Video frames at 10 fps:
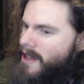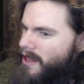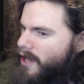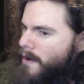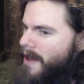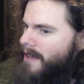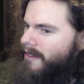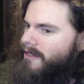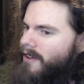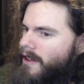The US
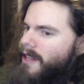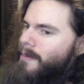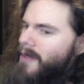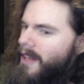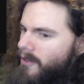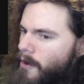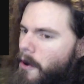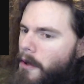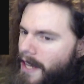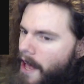certainly plays a
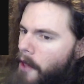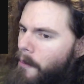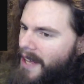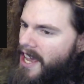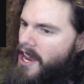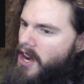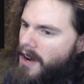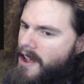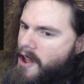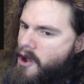role in helping here,